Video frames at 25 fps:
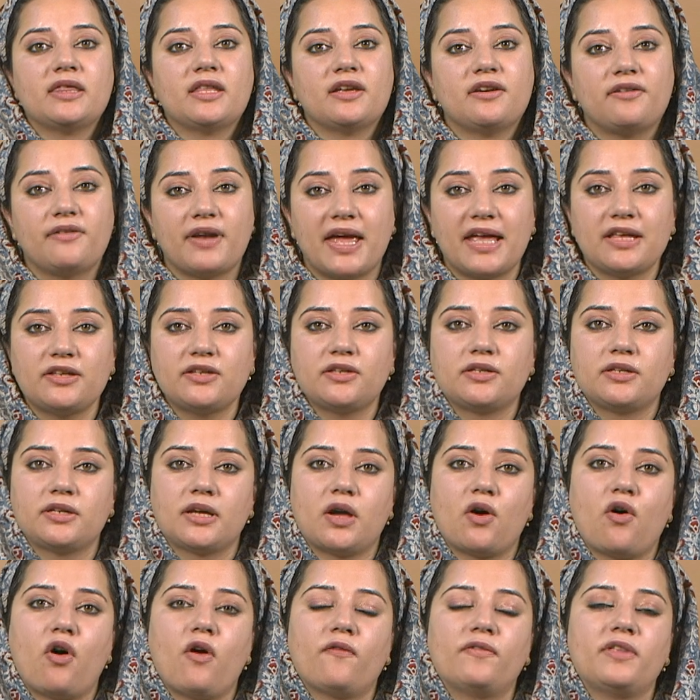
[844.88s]
rest
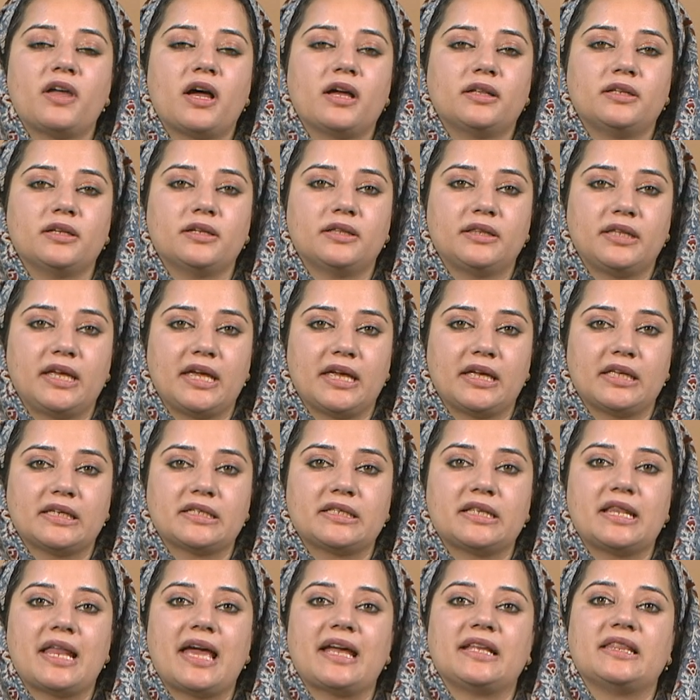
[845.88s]
of the other things
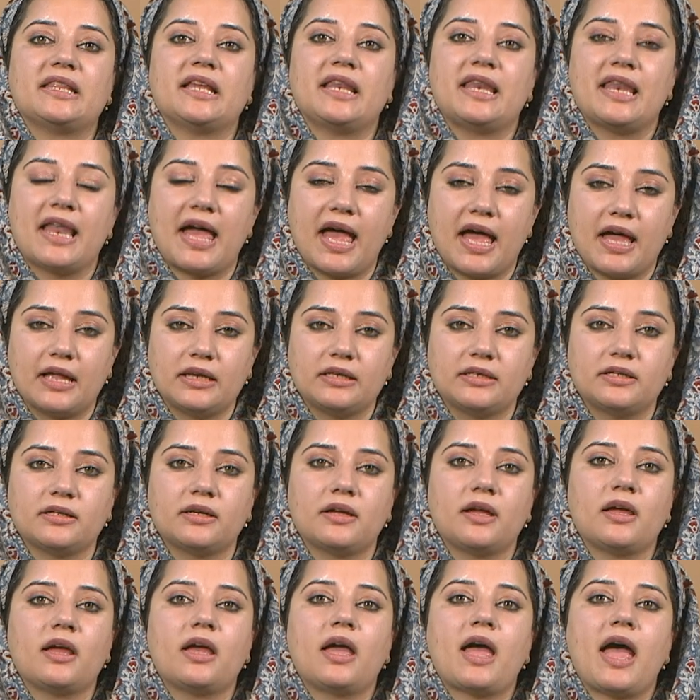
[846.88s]
like the land
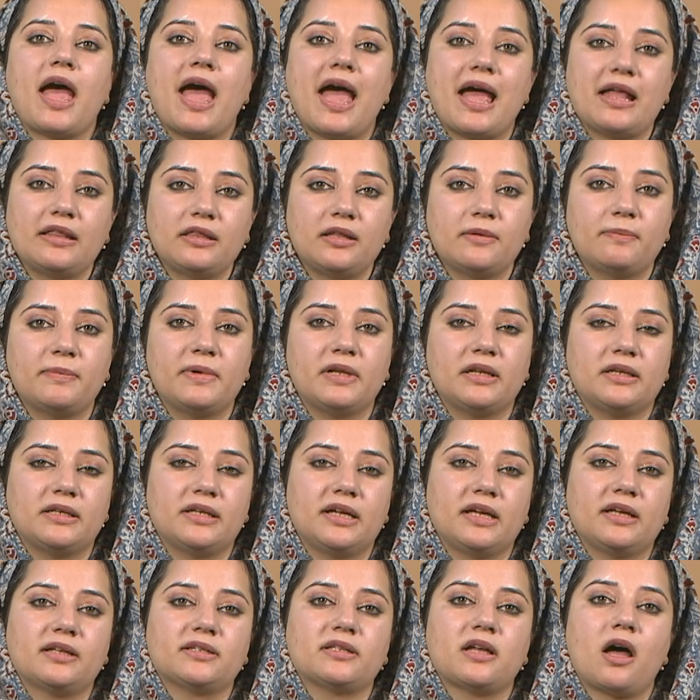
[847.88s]
and the
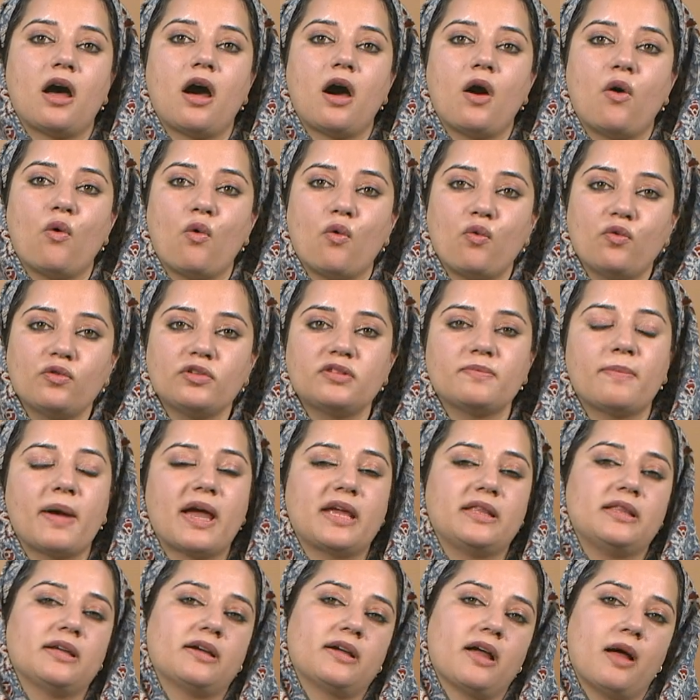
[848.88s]
buildings are owned by
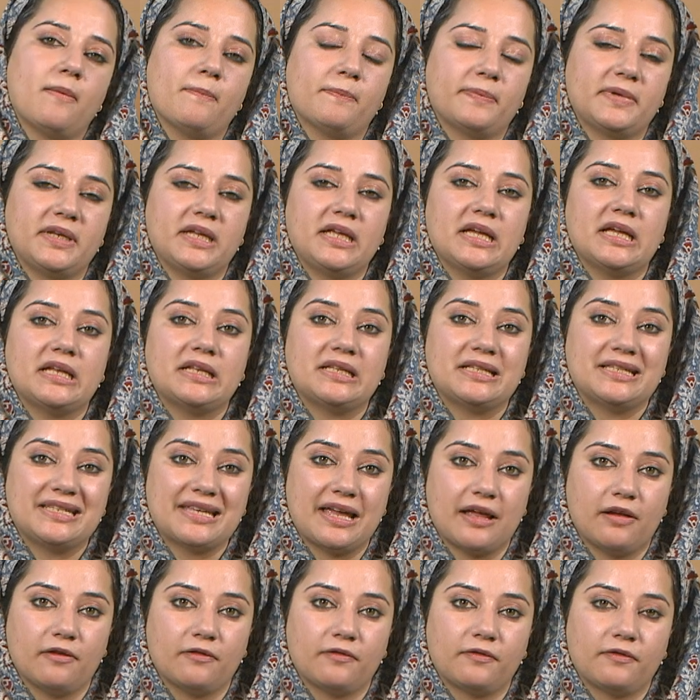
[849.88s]
the company
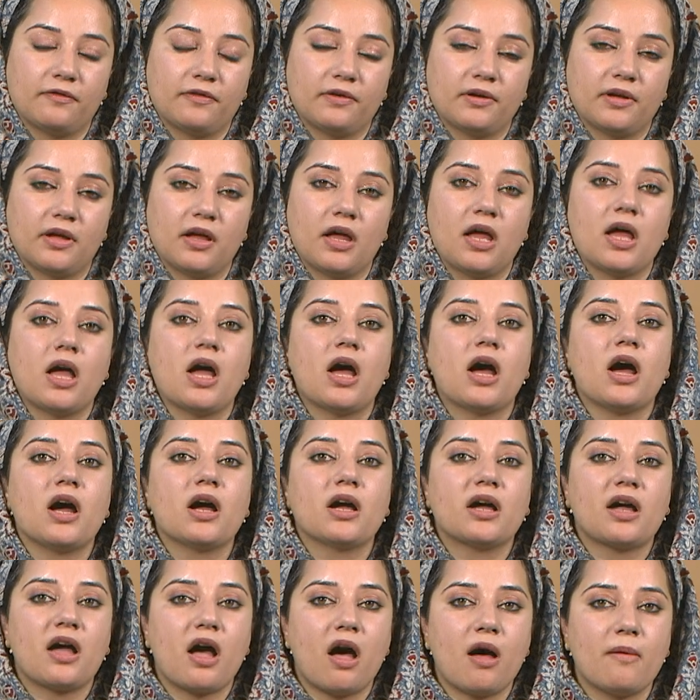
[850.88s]
itself. A
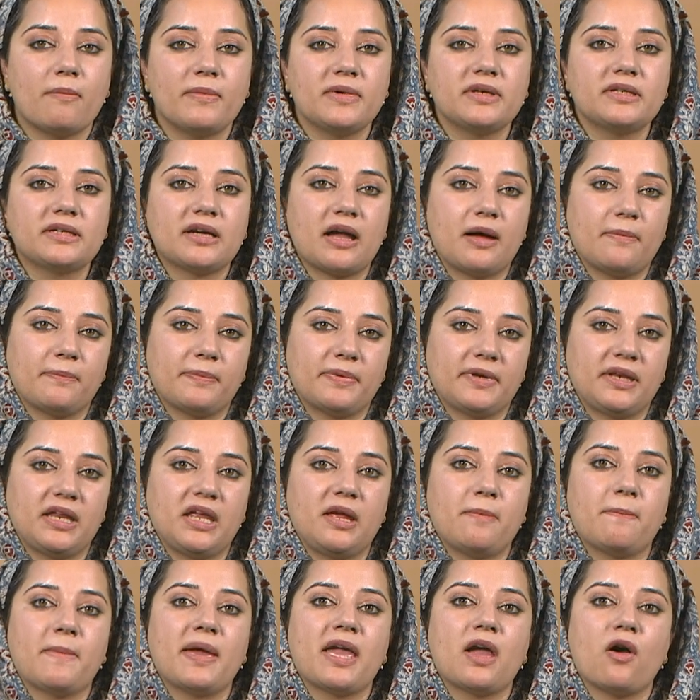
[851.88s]
government company
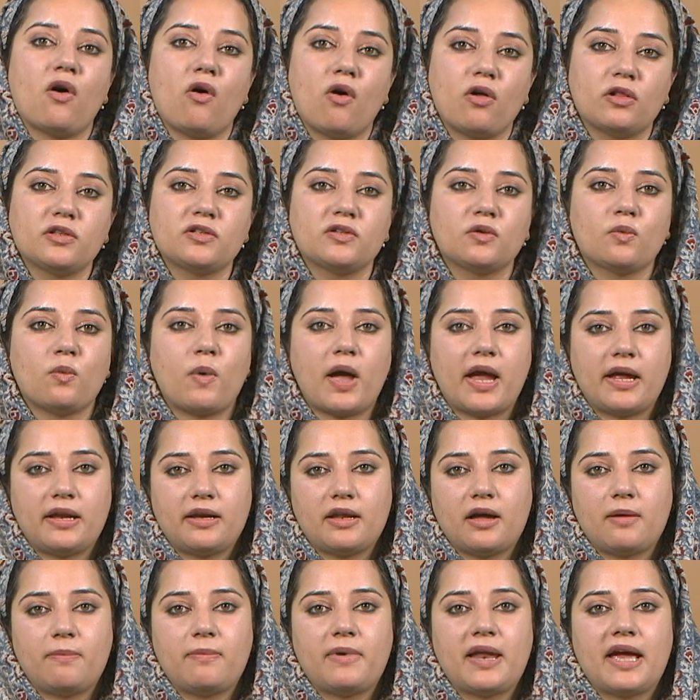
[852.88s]
may also wind up
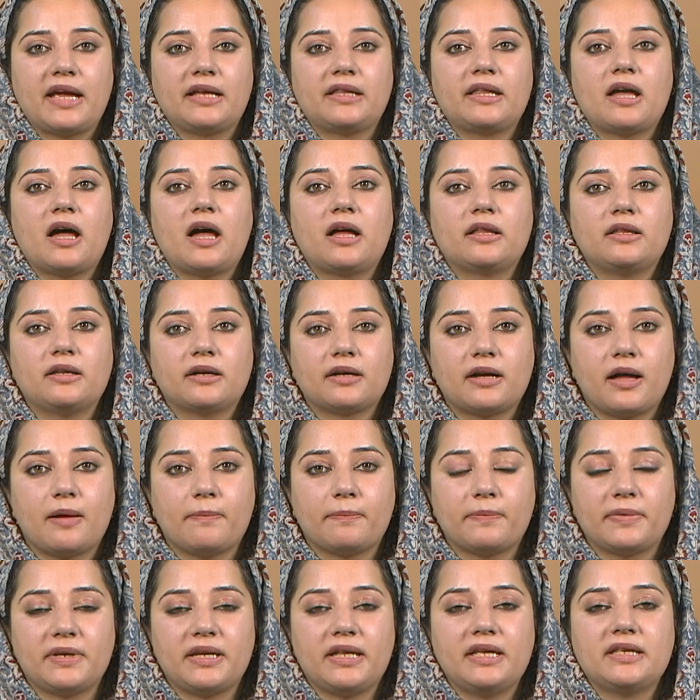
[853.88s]
like the other
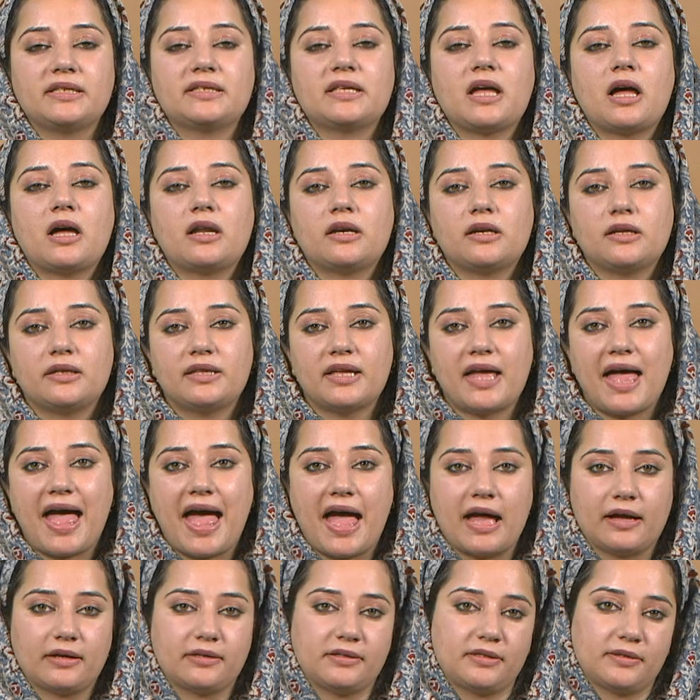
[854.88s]
companies under the
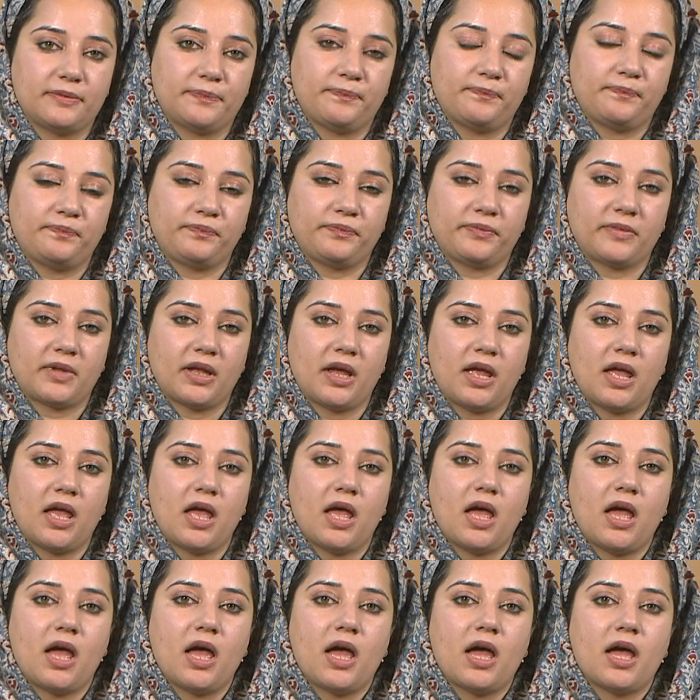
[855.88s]
Act.
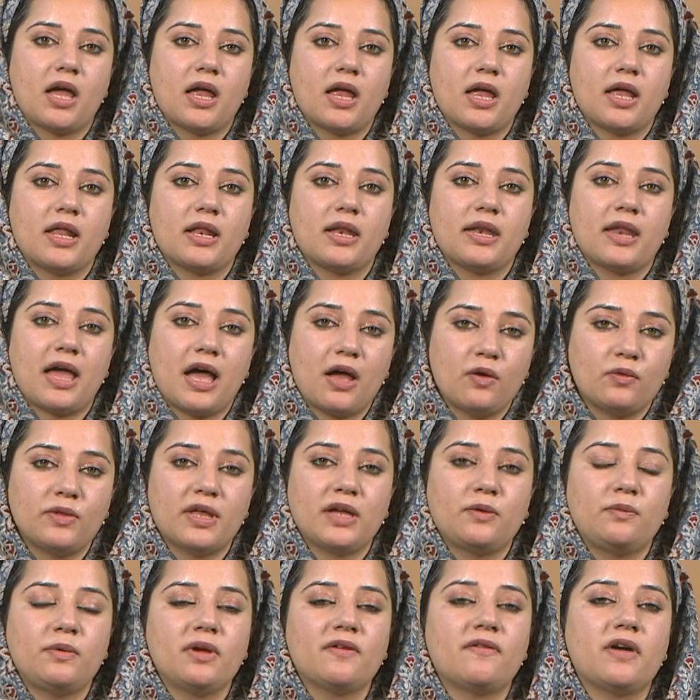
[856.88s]
Now that
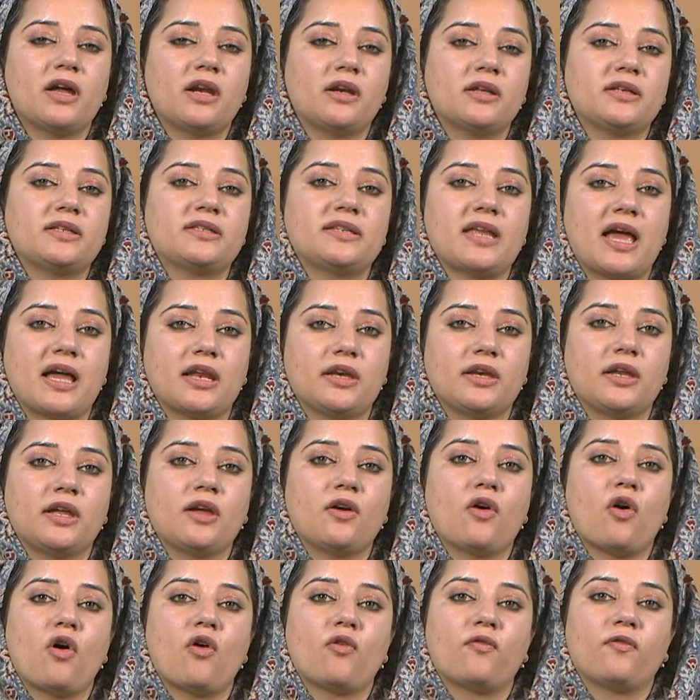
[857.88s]
we have understanding
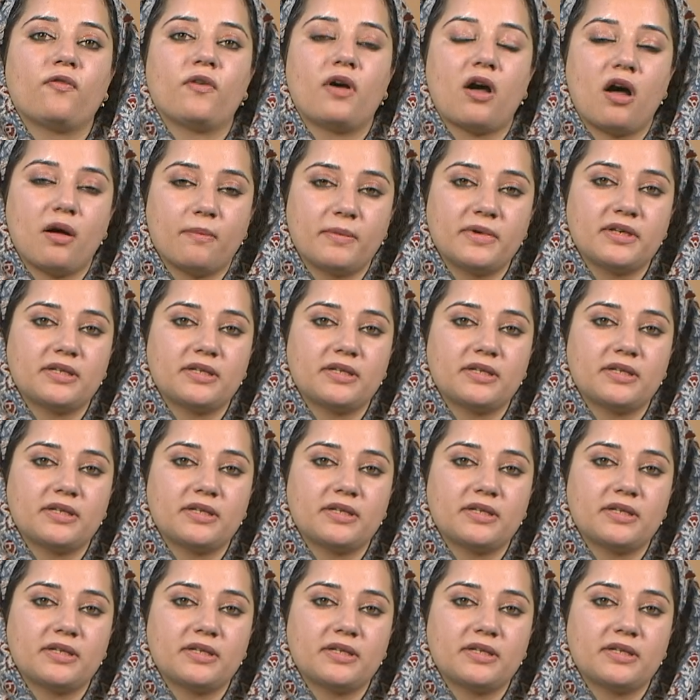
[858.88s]
of government